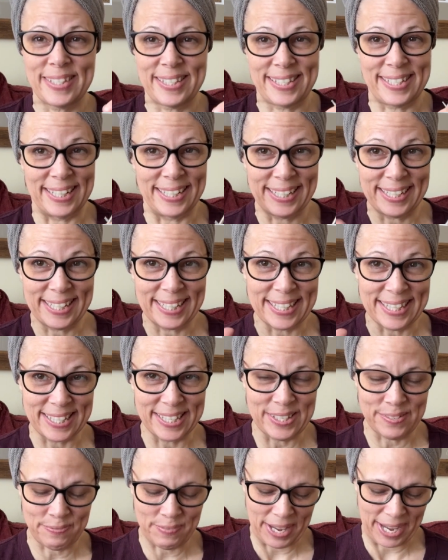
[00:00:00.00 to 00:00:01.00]
tinking
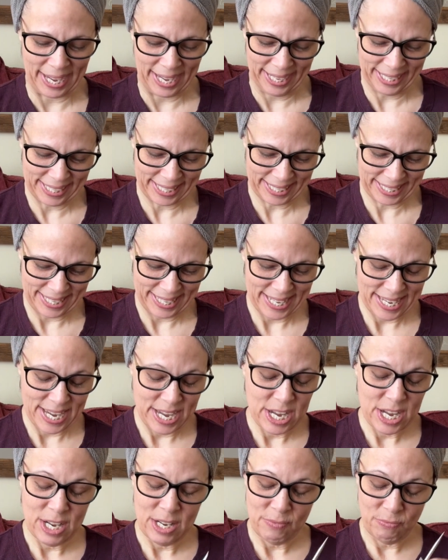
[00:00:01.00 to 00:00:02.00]
this back.
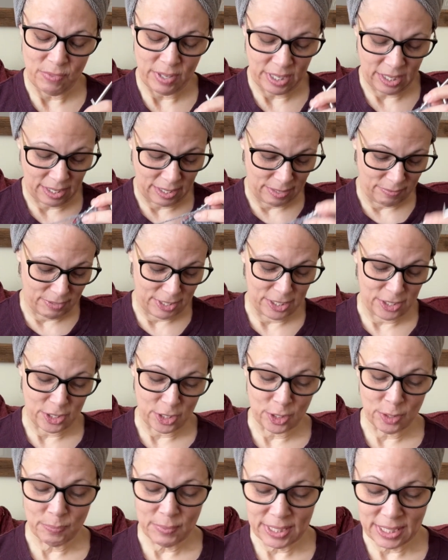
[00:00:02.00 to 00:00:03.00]
But I am
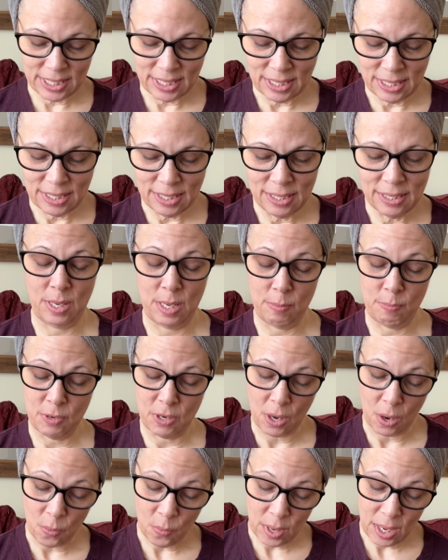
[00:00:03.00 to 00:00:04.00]
determined to keep
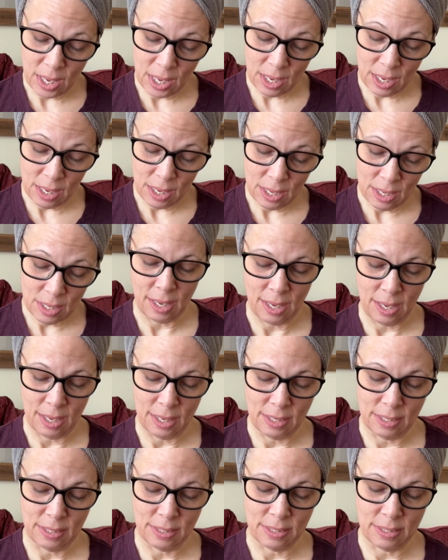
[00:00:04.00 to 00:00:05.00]
going
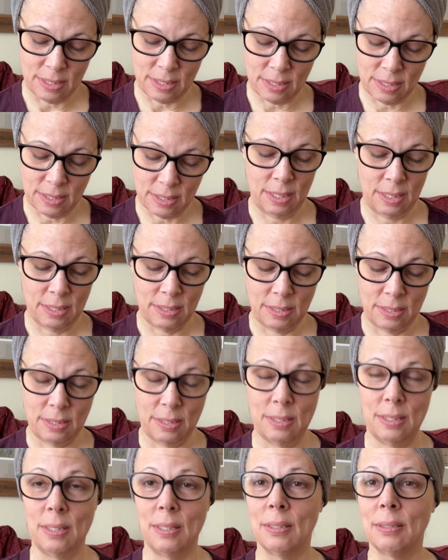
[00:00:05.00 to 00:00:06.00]
and
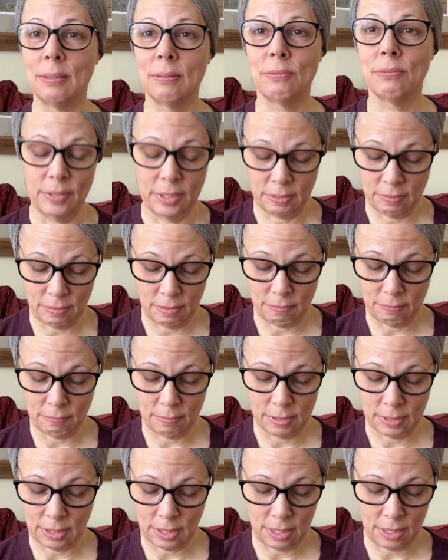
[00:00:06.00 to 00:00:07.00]
figure out
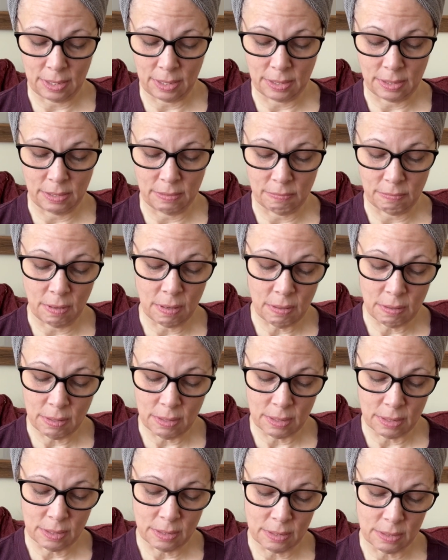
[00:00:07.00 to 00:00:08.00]
what the heck I did
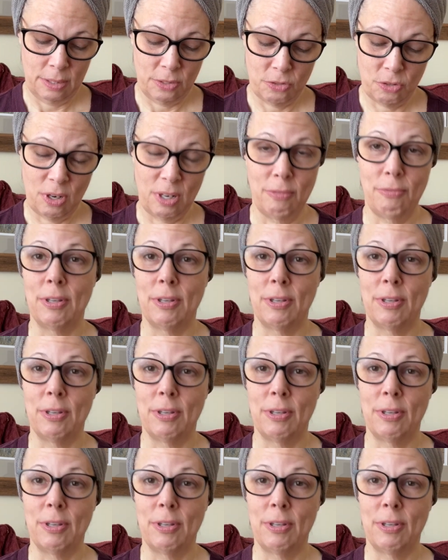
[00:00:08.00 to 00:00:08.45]
wrong and try to